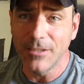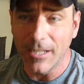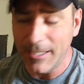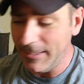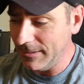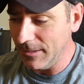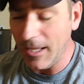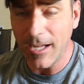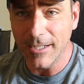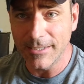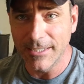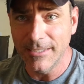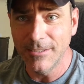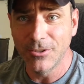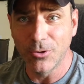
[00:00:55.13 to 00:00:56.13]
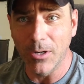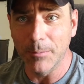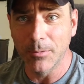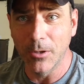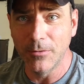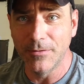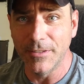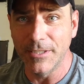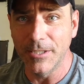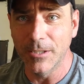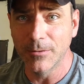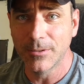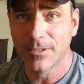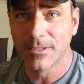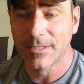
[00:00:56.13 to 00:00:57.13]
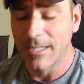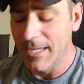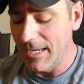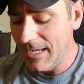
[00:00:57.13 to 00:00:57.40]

a login to upload videos.